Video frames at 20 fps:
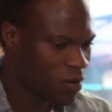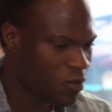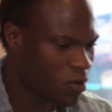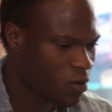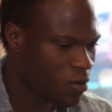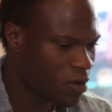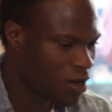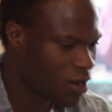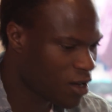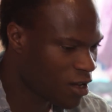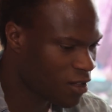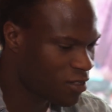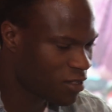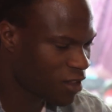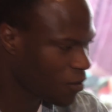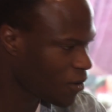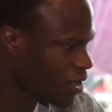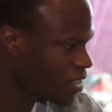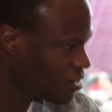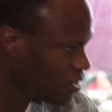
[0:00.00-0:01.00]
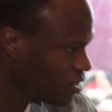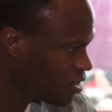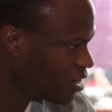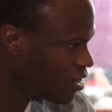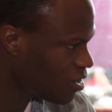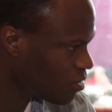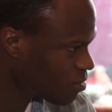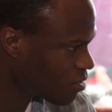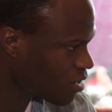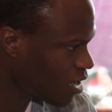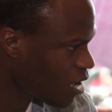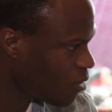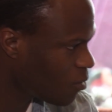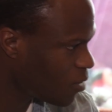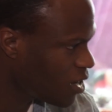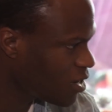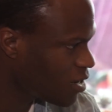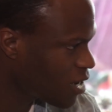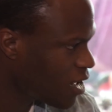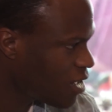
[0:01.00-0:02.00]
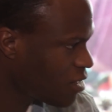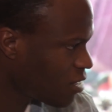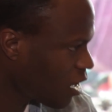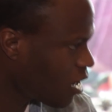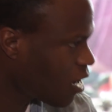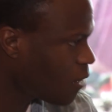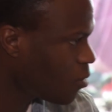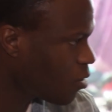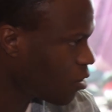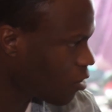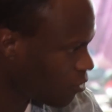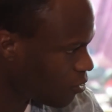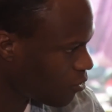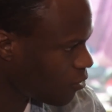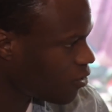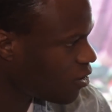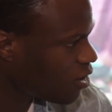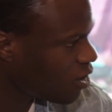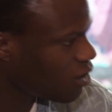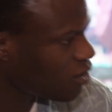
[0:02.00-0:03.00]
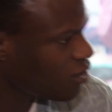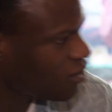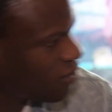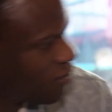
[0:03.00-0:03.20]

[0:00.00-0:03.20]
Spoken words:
bit, I don't actually need to go away now, so can I buy you a toilet?